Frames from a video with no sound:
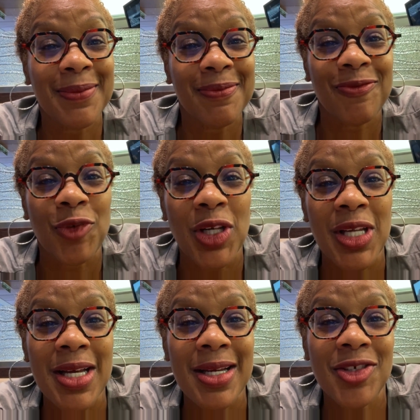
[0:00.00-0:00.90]
for
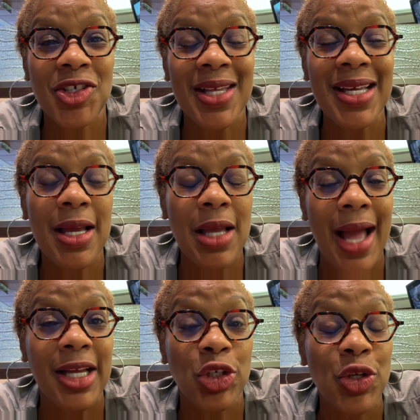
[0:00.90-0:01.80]
lunch,
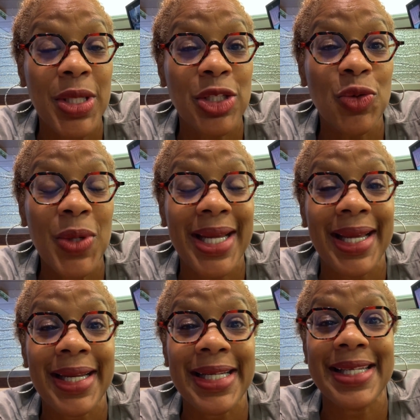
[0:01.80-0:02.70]
you can do it at
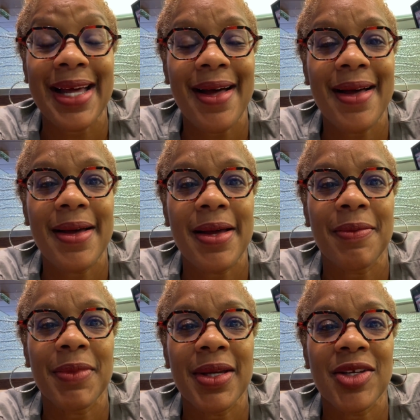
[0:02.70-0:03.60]
any time.